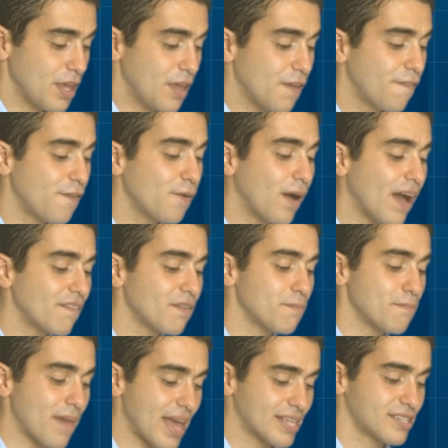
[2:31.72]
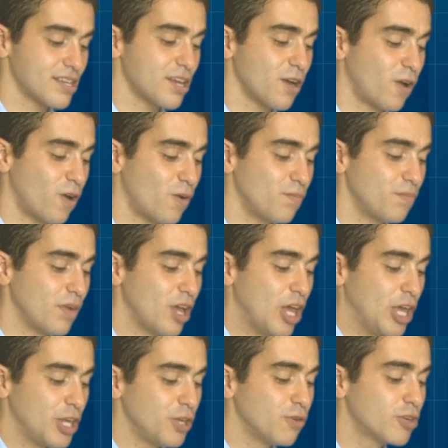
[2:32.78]
If you have a messy home,
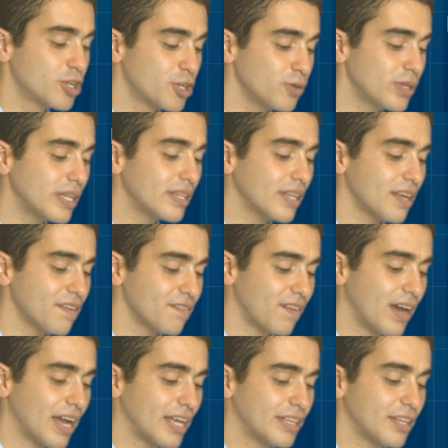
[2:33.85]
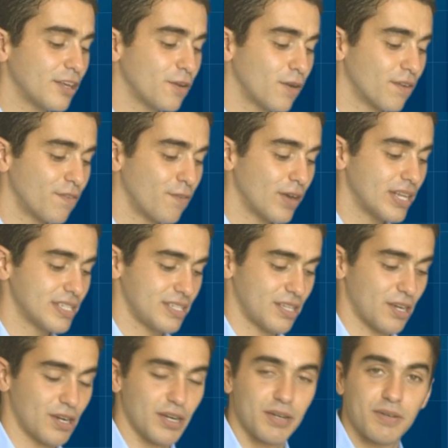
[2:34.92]
you shouldn't invite your friends
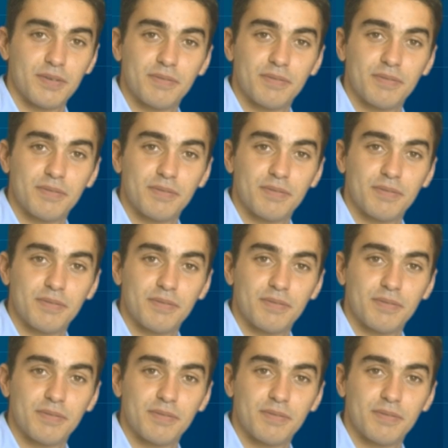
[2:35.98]
there.